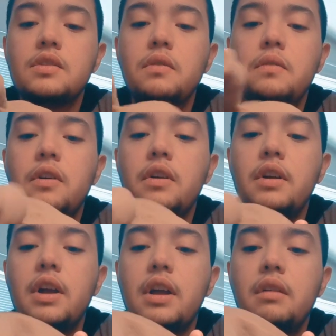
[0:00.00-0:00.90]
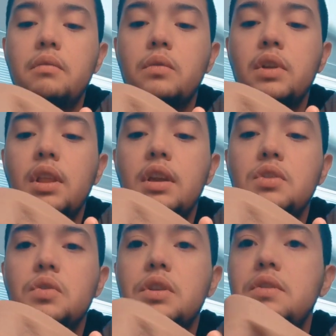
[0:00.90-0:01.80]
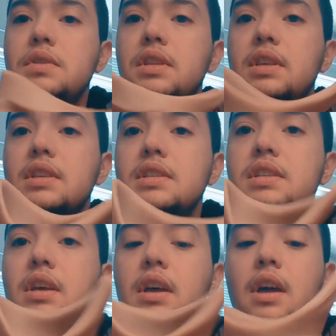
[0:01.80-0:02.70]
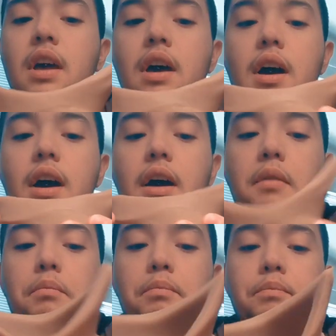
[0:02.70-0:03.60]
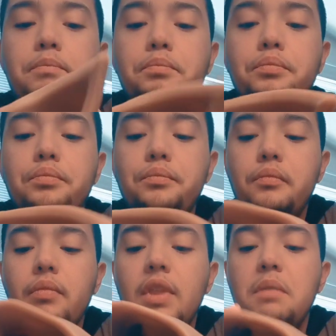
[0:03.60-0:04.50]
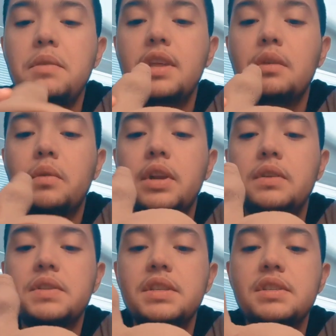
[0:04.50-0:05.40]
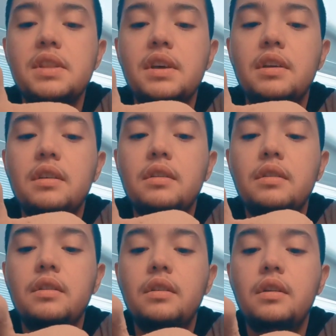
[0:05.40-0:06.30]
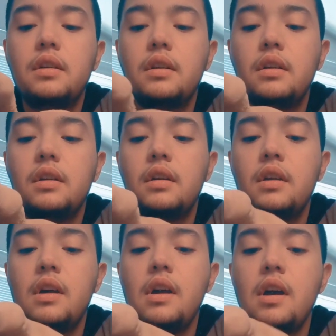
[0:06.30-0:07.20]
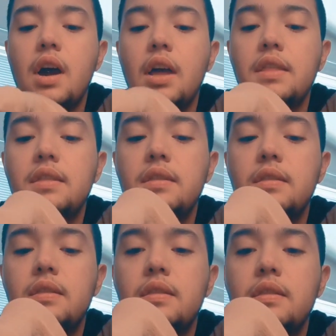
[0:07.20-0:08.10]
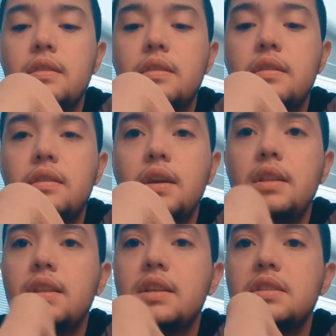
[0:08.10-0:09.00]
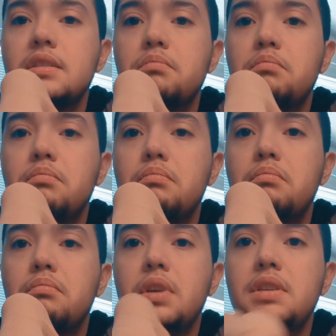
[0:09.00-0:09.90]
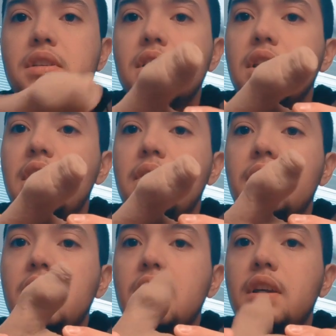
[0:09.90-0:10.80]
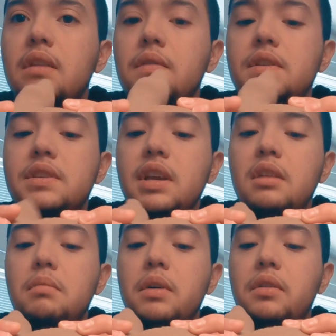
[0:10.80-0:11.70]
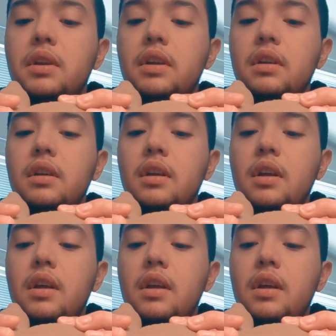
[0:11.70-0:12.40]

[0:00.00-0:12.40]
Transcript: so far I've really enjoyed using this. Let me think, what else is there? I think that's basically everything I have to say about it.